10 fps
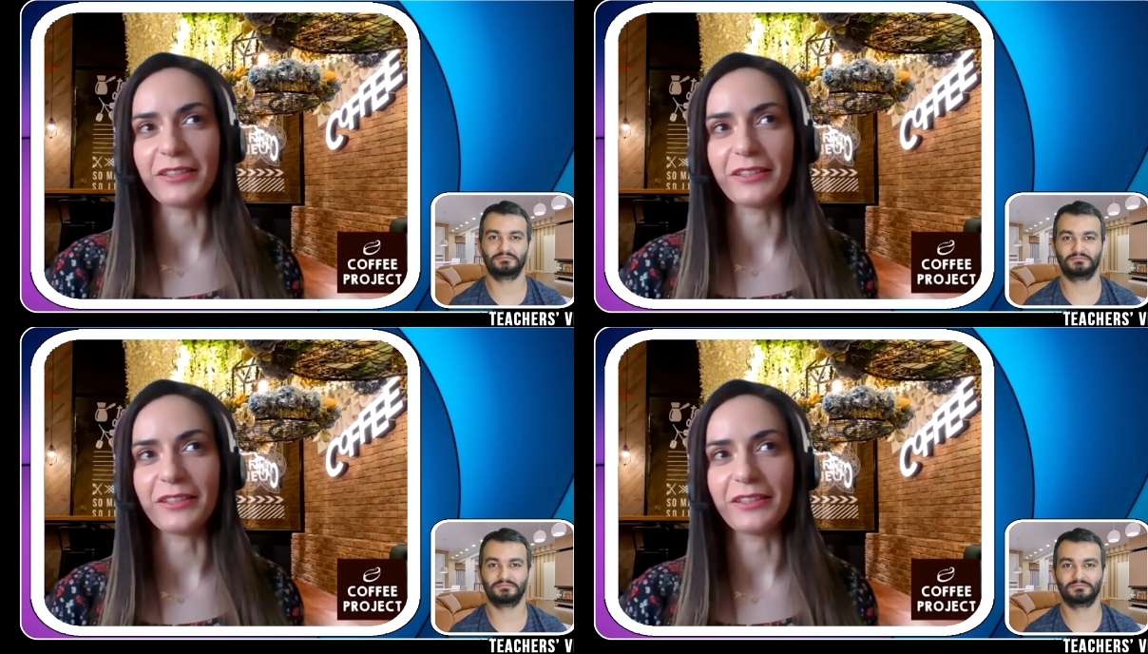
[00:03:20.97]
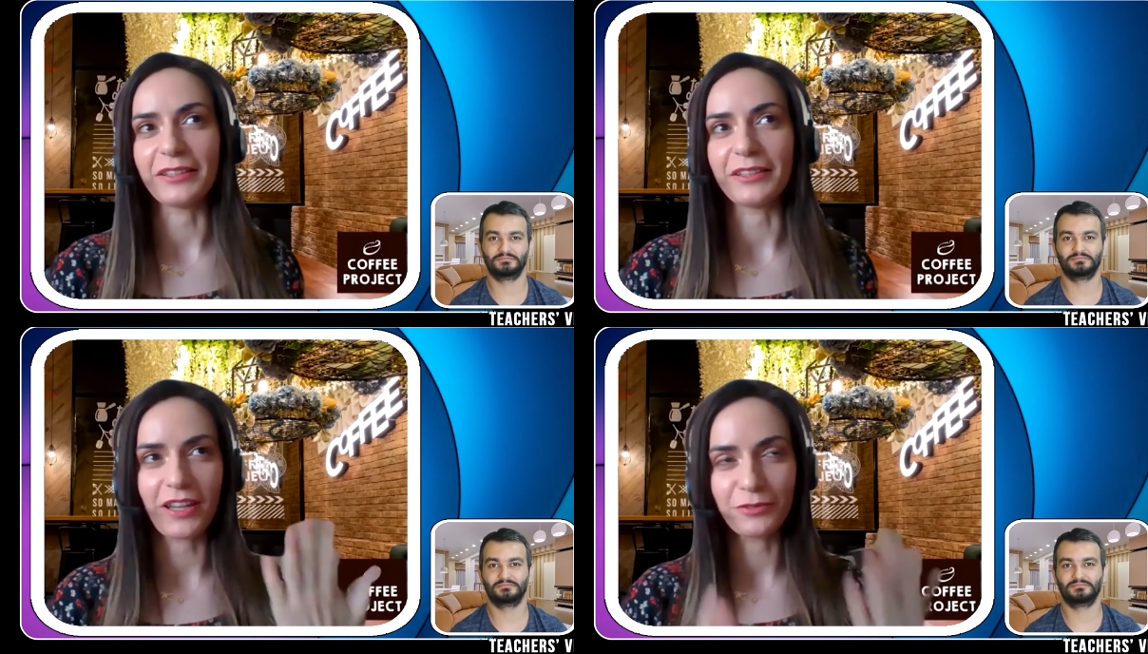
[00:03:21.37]
Speaker 1: I try
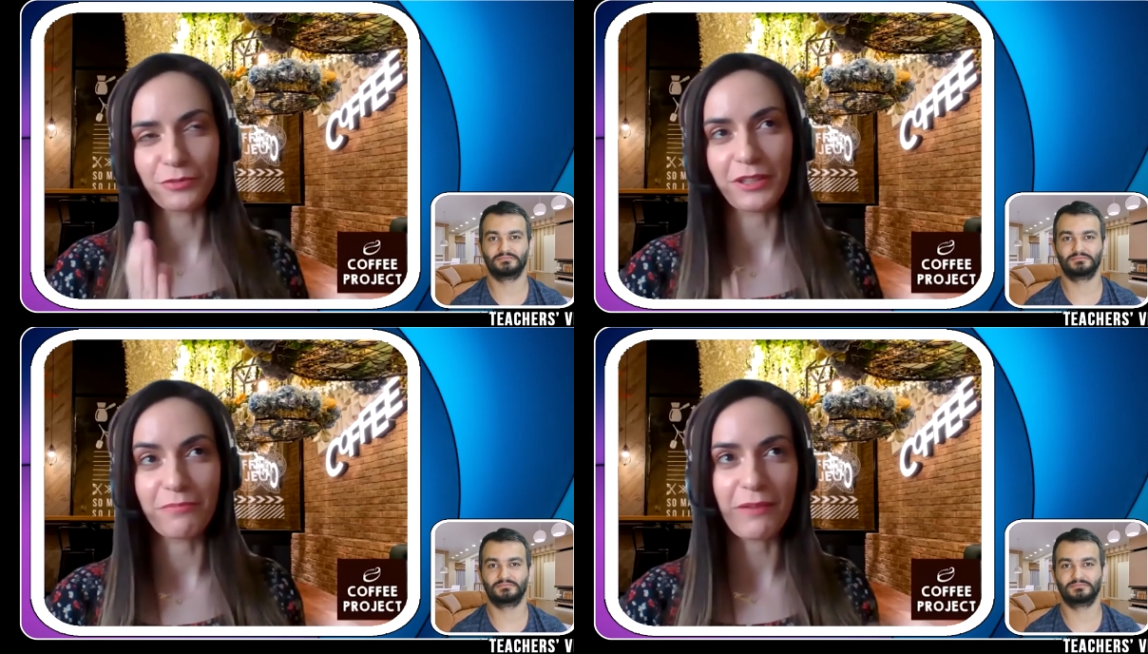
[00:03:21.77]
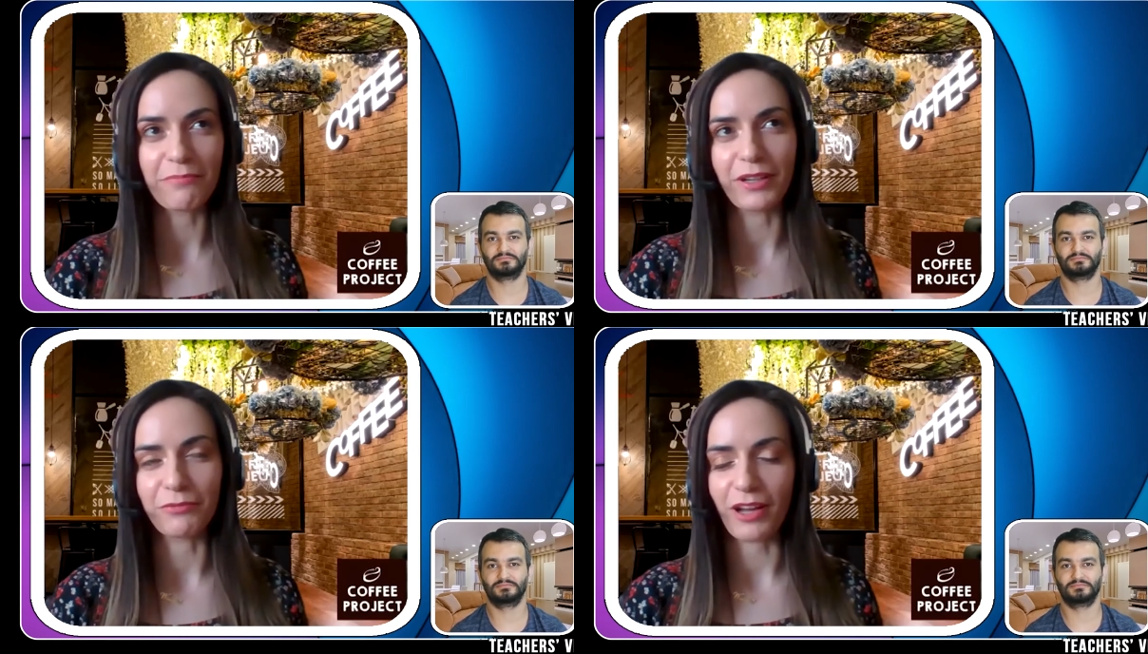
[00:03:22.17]
to remember
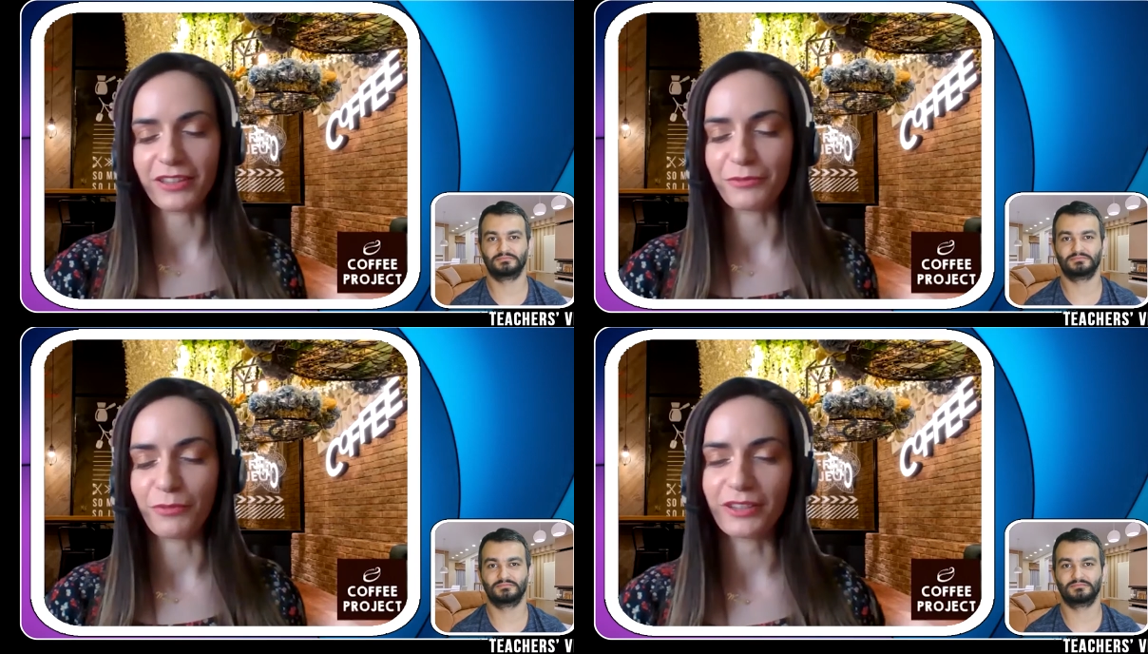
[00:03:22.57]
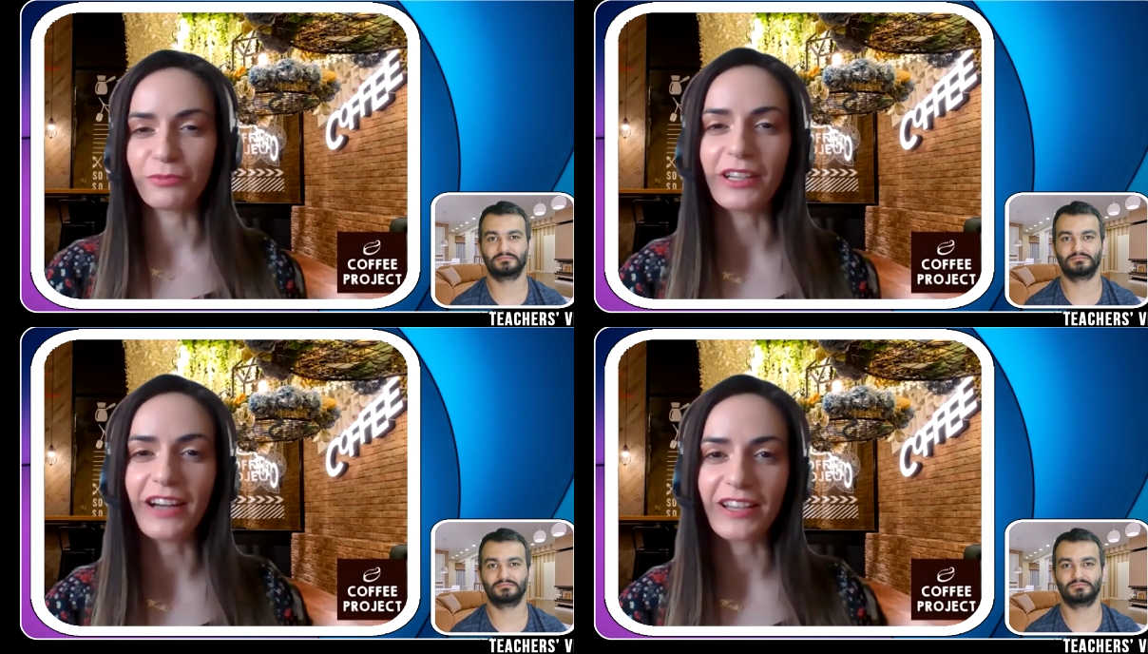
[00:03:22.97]
what what
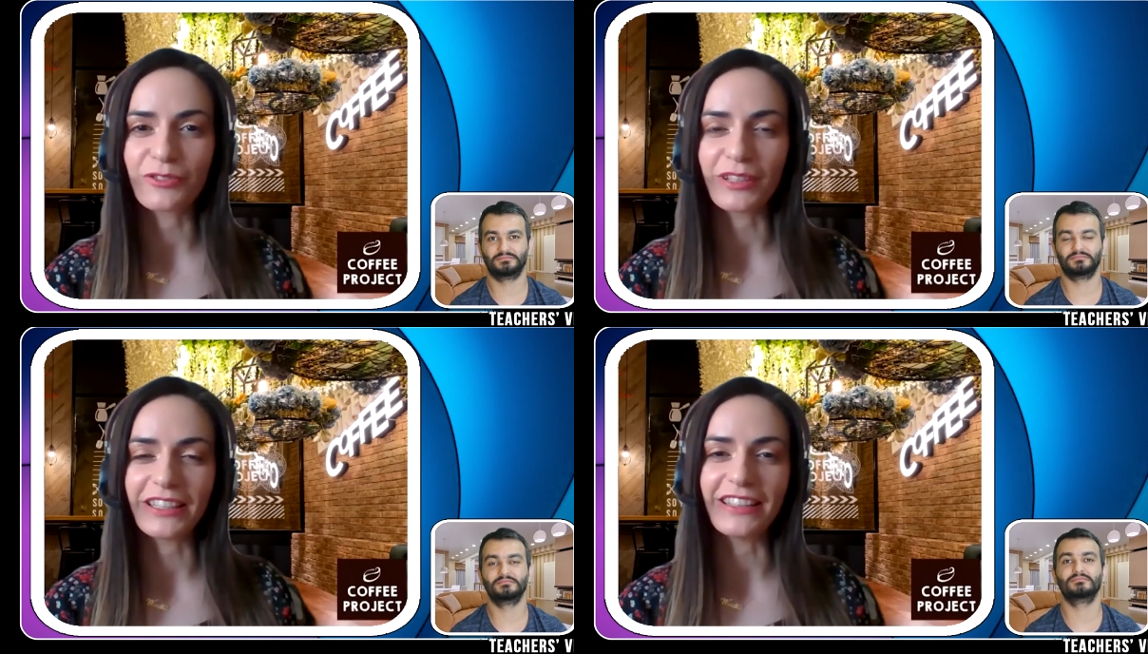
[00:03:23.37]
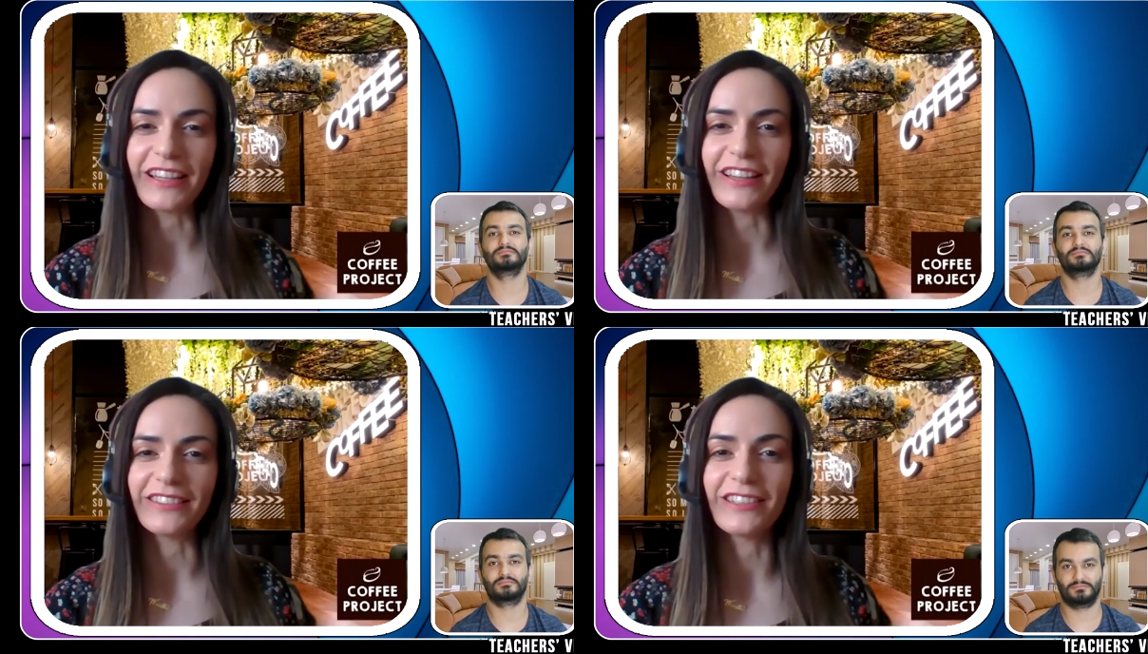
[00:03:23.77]
were actually
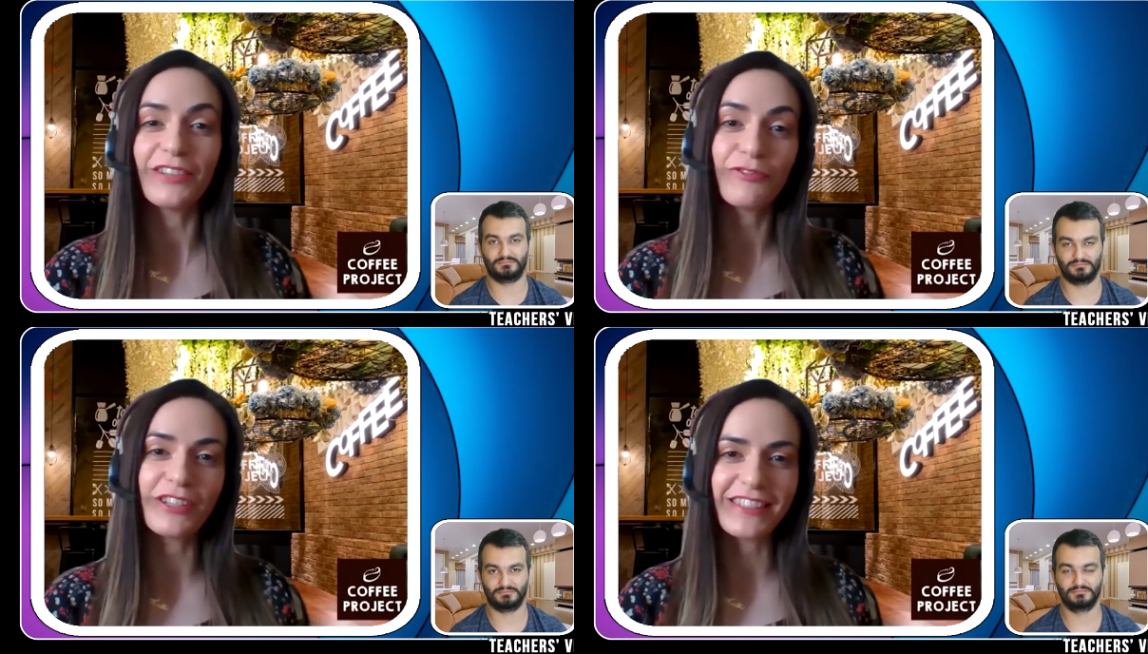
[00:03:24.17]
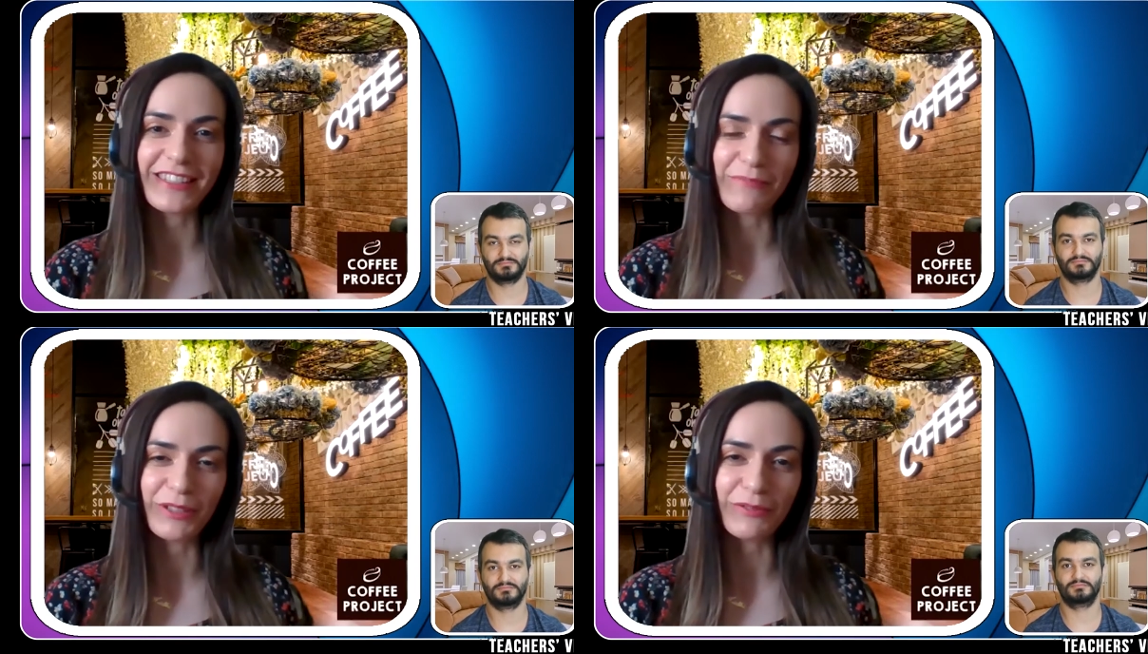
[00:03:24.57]
the the differences
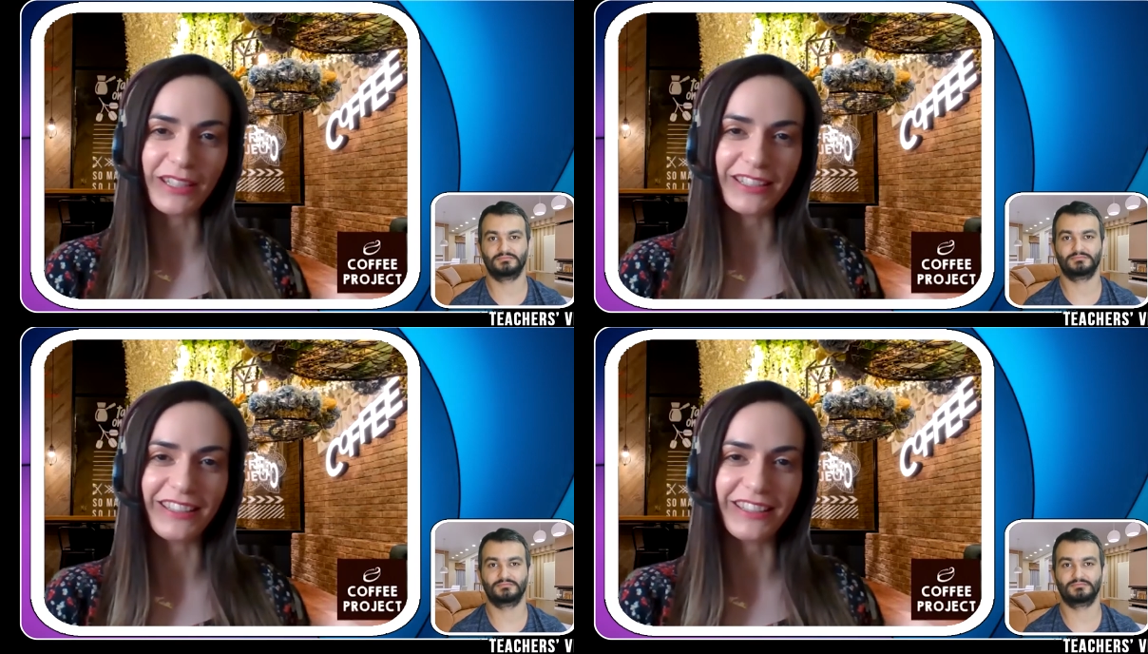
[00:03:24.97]
between